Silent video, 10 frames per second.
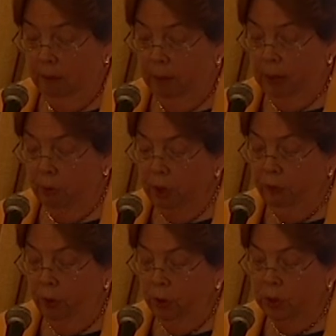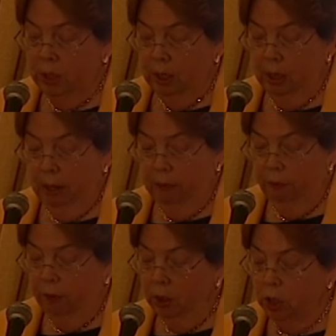By refocusing on
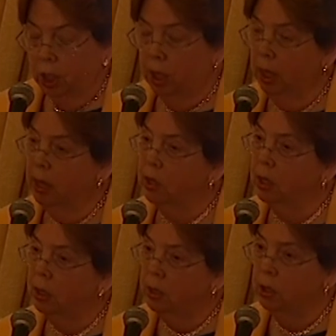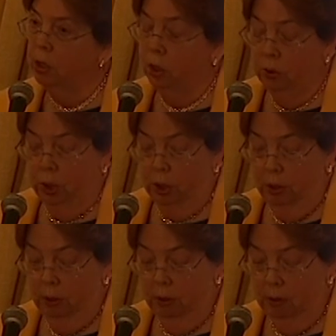functioning as an
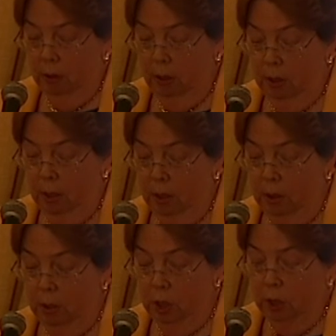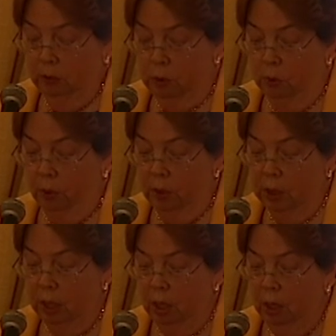institution, in the chief's
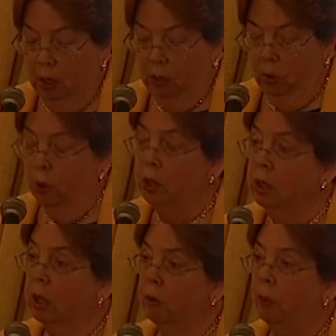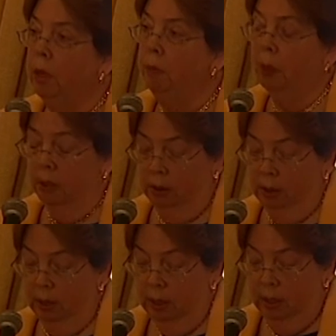words, courts can
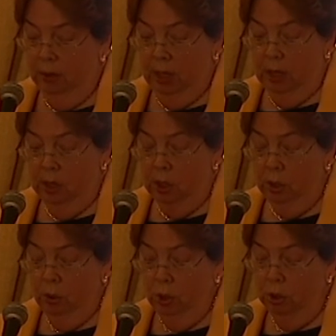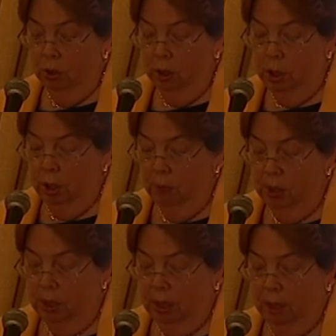rebuild the institutional
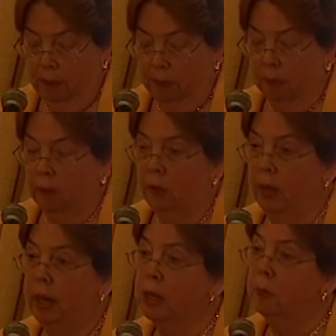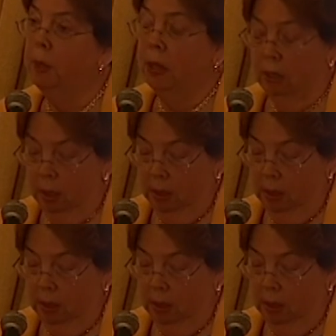legitimacy that has been